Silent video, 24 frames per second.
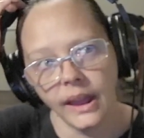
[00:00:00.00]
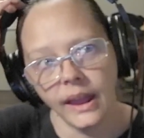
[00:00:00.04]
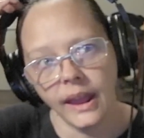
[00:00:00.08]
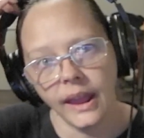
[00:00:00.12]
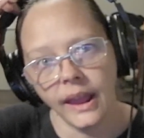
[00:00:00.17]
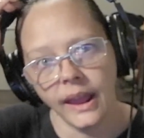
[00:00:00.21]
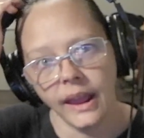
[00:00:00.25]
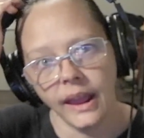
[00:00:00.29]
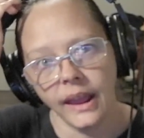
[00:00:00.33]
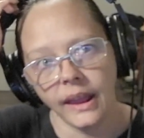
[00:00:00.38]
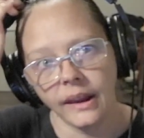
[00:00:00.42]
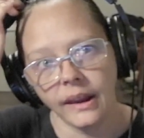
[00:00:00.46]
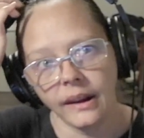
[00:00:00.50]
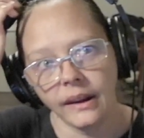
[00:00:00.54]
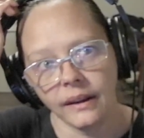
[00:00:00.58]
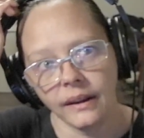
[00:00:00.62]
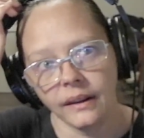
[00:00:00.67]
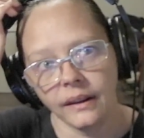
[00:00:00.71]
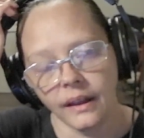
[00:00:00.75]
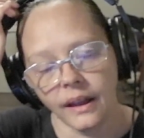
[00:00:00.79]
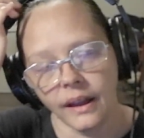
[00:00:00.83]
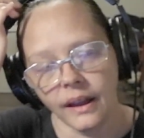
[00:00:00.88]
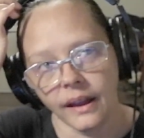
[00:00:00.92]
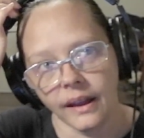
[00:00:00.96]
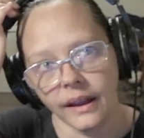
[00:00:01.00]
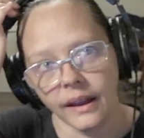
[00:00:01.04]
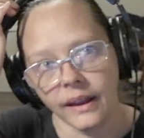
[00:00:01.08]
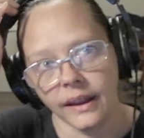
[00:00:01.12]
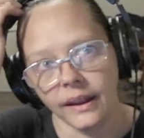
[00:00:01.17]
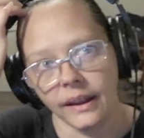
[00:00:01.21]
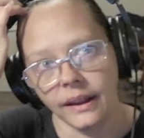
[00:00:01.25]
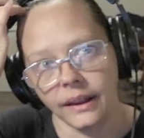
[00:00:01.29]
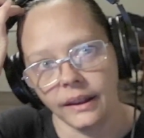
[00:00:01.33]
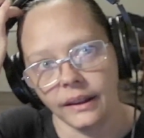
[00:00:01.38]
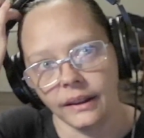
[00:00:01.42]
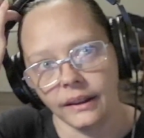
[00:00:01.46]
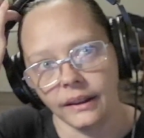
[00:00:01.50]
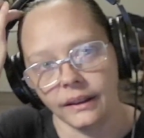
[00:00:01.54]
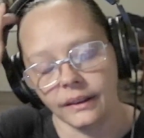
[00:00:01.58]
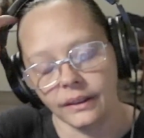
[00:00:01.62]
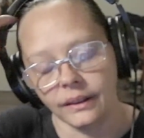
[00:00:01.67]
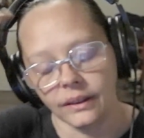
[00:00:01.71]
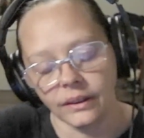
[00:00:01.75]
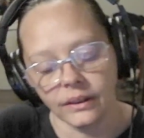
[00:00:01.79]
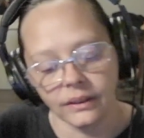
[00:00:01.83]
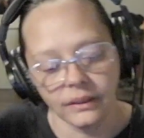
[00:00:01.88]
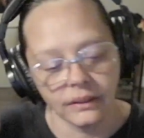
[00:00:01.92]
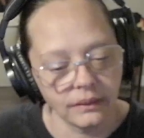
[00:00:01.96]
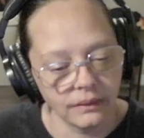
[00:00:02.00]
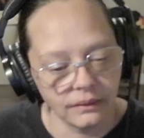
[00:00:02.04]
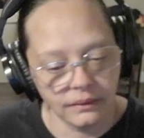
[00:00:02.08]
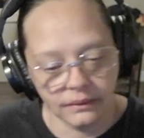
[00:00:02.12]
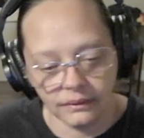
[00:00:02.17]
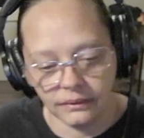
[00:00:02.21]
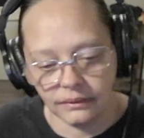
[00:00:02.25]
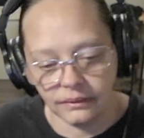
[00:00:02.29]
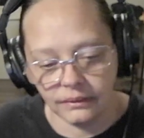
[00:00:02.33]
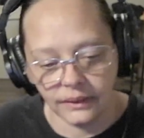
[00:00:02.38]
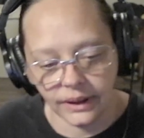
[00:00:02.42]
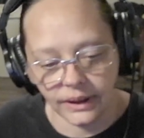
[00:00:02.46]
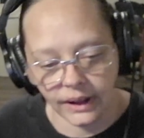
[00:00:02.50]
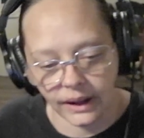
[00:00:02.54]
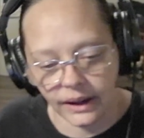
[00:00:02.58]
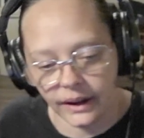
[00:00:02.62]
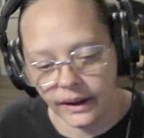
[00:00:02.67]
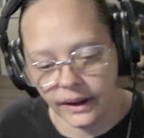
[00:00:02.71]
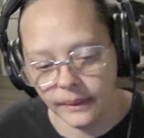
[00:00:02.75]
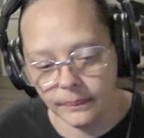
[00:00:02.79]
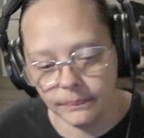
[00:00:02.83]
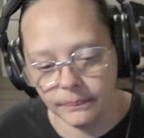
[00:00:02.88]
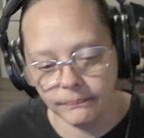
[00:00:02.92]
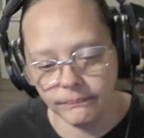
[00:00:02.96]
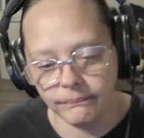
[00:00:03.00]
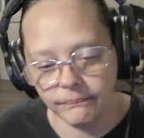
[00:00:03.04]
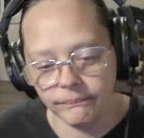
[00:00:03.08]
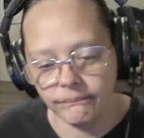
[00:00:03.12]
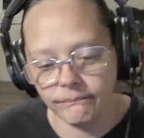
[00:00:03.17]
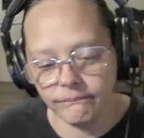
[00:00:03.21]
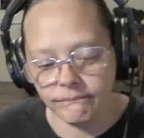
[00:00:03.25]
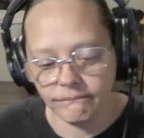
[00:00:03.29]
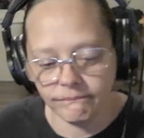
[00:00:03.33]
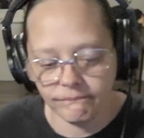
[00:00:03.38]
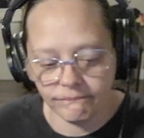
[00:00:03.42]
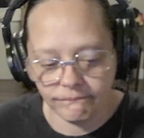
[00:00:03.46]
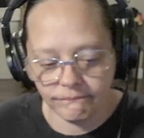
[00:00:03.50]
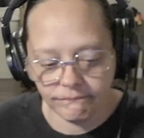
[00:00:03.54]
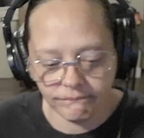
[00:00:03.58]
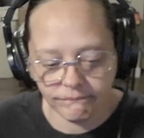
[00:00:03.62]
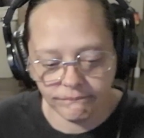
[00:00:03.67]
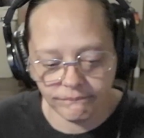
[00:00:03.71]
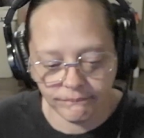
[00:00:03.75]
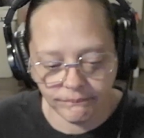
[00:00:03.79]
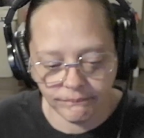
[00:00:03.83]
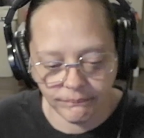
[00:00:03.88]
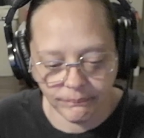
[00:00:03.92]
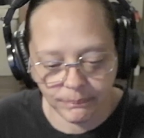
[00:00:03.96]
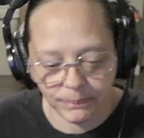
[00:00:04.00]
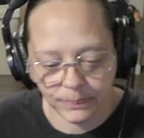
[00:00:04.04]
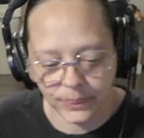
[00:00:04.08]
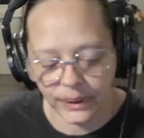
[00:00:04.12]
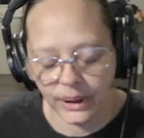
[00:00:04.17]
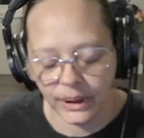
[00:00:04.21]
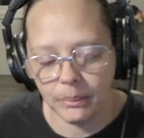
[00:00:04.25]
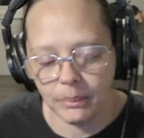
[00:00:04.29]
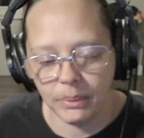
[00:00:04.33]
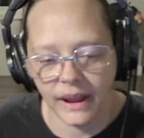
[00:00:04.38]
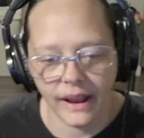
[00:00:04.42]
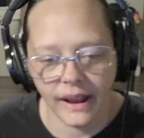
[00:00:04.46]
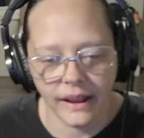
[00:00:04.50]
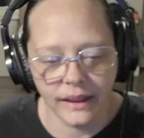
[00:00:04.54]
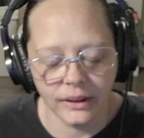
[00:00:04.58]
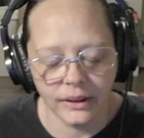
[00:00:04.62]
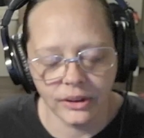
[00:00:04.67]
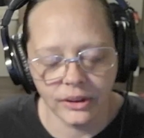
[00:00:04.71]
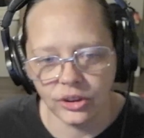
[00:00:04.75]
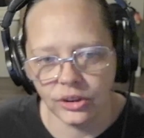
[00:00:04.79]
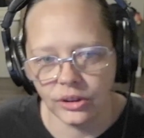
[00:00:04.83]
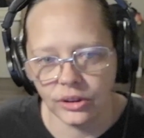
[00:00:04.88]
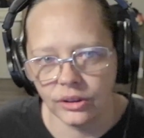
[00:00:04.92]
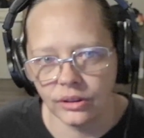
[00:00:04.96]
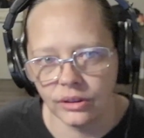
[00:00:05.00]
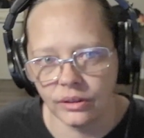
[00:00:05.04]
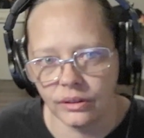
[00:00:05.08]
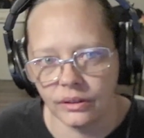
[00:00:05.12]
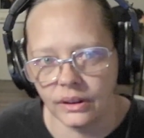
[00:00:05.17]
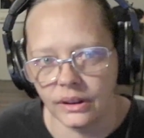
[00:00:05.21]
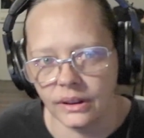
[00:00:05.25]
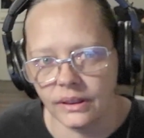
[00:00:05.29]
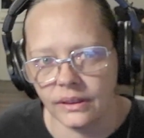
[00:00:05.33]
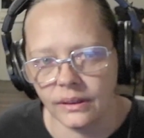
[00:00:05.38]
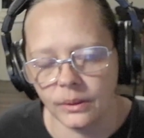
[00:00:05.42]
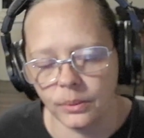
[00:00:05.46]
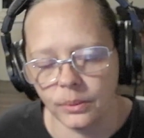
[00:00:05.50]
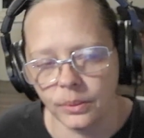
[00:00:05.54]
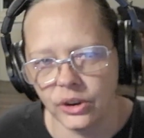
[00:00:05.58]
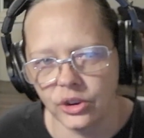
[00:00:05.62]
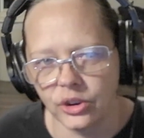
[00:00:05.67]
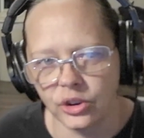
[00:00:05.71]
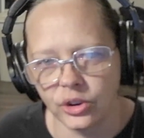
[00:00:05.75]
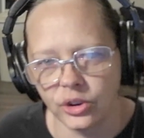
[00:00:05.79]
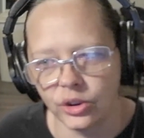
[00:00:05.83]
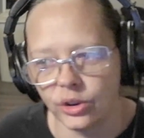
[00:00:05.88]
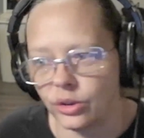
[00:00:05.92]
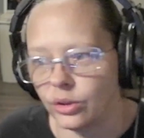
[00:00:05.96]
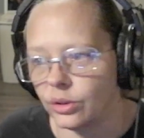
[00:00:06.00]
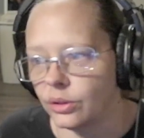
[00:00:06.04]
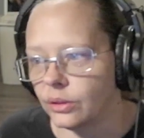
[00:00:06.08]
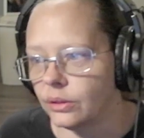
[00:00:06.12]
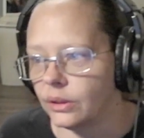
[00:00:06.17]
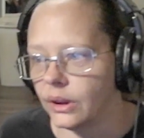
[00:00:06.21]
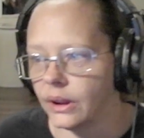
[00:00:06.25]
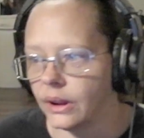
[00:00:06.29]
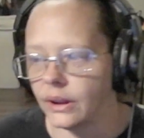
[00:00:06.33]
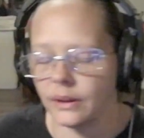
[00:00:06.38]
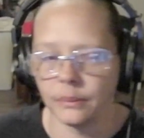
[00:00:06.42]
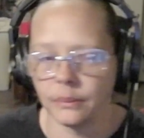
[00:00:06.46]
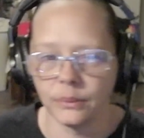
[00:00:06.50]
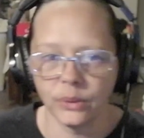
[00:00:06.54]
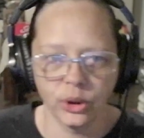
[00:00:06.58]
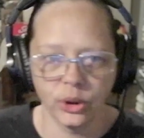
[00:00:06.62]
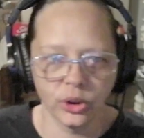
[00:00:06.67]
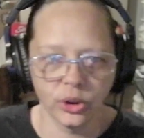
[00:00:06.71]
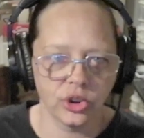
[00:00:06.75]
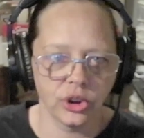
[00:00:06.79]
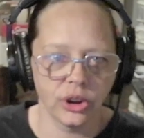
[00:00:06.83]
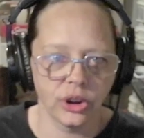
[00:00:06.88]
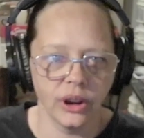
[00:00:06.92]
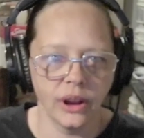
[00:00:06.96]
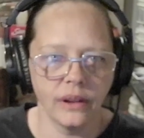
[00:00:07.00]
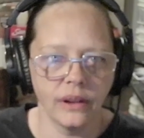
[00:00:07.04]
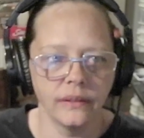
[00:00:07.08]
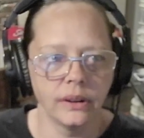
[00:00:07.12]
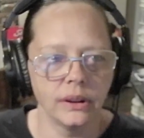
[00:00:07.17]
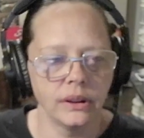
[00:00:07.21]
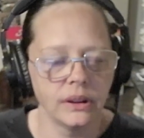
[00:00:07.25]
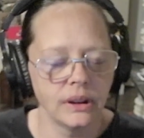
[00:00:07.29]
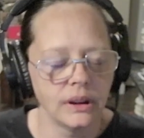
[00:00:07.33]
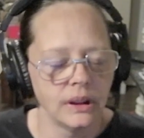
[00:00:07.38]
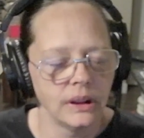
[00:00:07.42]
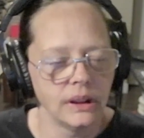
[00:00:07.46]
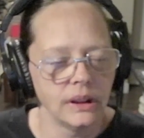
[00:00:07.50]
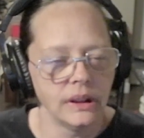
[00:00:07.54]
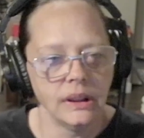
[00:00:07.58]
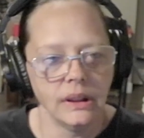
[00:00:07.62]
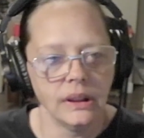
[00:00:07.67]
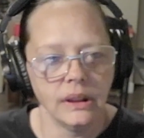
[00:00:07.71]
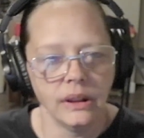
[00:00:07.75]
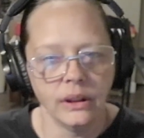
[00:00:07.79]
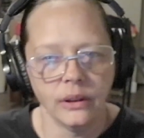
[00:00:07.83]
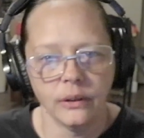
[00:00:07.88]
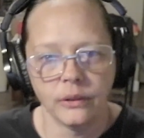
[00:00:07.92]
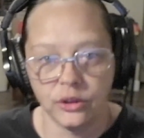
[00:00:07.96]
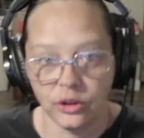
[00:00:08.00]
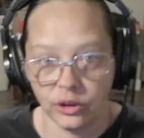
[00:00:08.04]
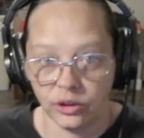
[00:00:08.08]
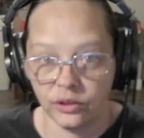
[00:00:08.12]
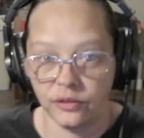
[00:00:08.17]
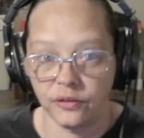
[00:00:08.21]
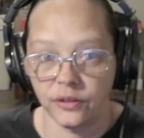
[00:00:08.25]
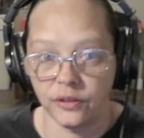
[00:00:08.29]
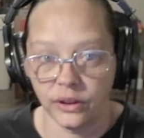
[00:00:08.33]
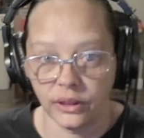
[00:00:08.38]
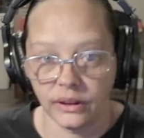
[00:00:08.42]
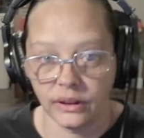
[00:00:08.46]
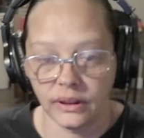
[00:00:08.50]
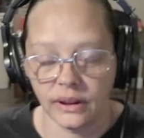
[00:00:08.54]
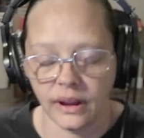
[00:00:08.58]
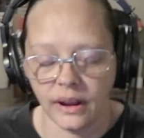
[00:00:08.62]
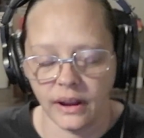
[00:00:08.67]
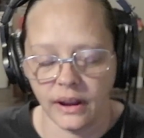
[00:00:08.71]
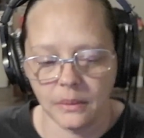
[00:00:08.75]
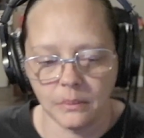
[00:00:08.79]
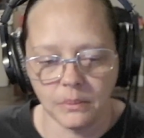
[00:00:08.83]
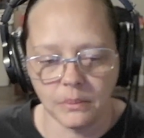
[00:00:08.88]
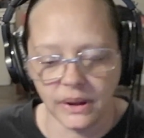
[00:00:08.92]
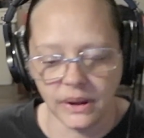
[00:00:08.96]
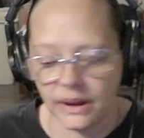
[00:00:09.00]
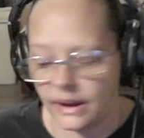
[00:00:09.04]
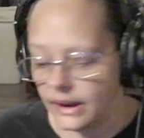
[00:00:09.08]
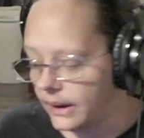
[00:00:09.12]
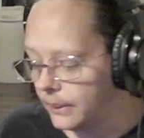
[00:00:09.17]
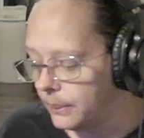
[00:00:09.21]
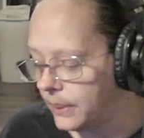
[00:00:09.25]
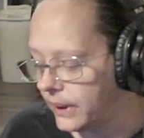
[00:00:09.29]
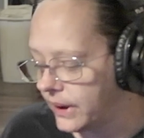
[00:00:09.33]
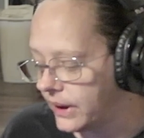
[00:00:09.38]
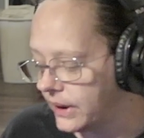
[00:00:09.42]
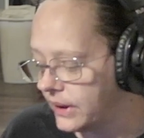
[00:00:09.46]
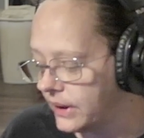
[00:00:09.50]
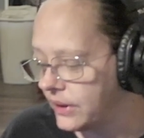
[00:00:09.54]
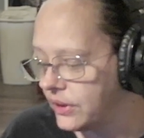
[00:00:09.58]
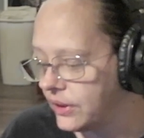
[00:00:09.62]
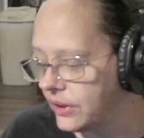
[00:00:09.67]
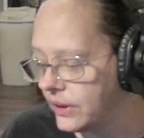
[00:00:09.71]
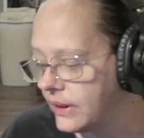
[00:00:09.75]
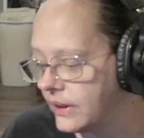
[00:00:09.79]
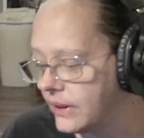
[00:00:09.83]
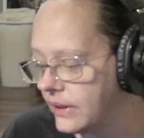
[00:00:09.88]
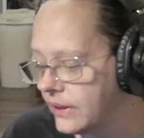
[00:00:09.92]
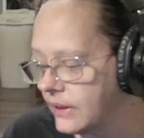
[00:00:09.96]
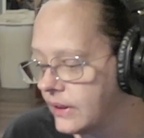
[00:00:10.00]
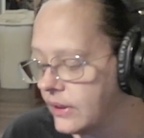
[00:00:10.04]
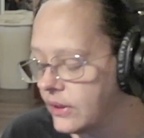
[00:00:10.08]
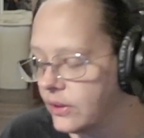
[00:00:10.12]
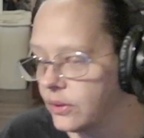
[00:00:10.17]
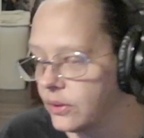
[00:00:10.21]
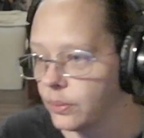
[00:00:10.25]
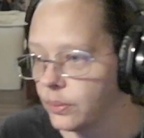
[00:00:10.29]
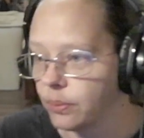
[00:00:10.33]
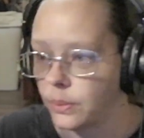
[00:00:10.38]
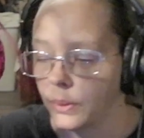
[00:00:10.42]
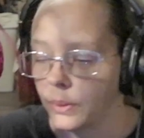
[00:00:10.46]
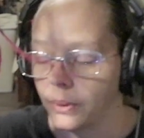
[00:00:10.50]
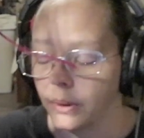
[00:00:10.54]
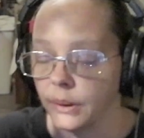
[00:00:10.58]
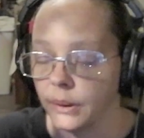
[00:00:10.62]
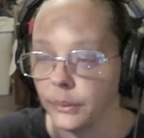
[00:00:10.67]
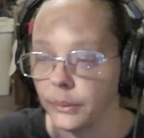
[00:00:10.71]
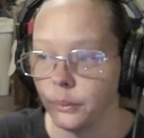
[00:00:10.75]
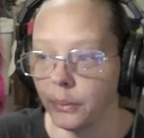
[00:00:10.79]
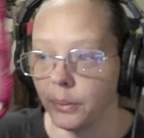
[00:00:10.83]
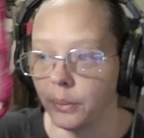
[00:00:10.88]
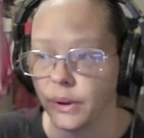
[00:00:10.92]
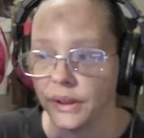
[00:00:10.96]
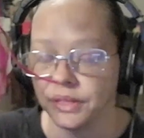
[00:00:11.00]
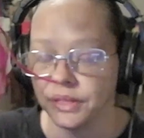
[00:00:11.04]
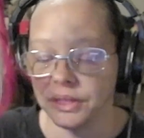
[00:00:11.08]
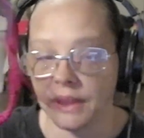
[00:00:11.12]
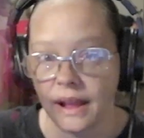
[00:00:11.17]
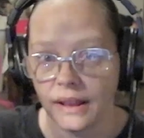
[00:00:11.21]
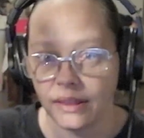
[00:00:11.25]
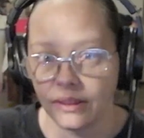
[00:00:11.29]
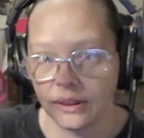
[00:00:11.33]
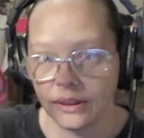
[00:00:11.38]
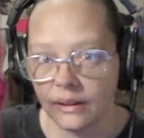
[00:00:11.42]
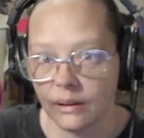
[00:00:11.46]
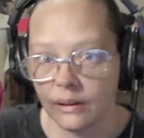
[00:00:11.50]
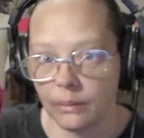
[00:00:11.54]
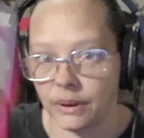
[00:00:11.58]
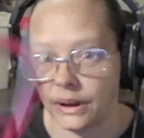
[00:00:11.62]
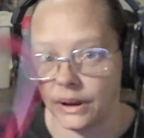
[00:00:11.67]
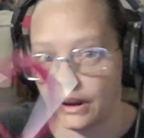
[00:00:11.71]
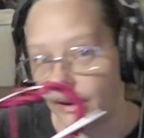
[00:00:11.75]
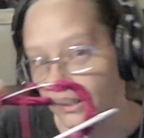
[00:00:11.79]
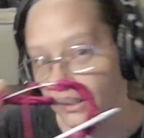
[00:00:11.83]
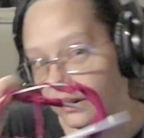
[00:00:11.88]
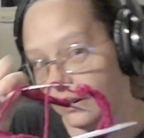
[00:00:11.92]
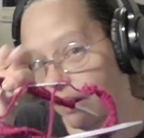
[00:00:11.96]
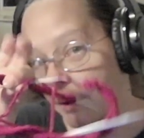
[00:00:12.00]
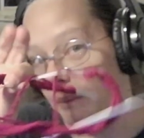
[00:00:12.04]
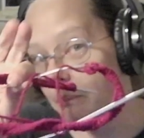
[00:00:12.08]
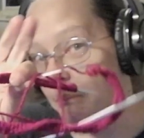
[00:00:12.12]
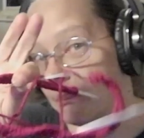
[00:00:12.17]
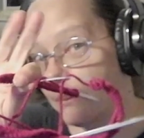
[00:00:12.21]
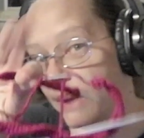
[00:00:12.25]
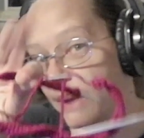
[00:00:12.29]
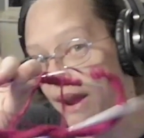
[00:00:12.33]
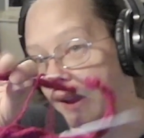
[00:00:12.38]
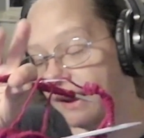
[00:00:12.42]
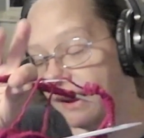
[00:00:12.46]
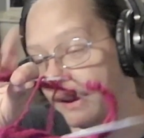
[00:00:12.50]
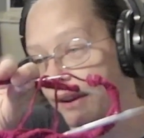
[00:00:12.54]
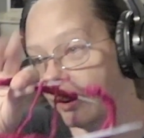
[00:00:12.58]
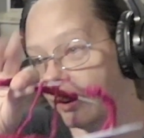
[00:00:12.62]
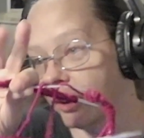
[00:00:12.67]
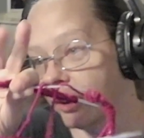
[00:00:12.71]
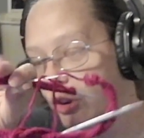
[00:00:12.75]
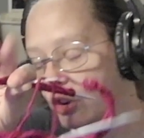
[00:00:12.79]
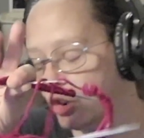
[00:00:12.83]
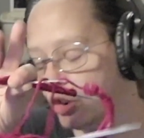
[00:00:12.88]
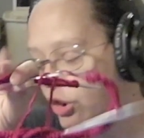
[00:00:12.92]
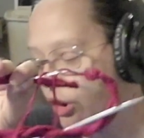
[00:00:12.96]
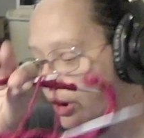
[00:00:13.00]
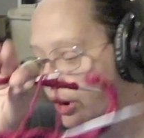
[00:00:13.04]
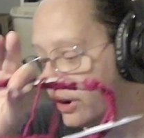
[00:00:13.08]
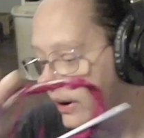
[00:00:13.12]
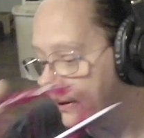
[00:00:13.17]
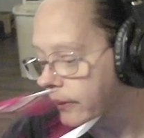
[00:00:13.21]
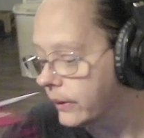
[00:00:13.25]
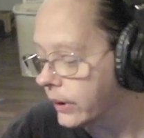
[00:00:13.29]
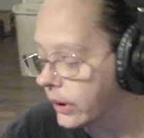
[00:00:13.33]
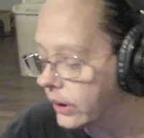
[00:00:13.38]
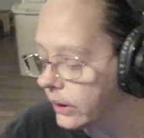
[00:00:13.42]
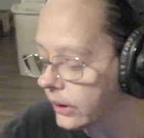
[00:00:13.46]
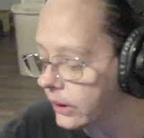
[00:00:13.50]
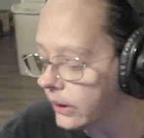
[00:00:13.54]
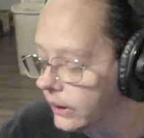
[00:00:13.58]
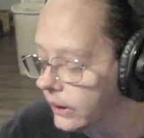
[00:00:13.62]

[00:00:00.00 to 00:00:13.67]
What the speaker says: and I cut it up, put it back into its original cushion cover just for the time being because this is what that's going to be. I'm making a cushion cover.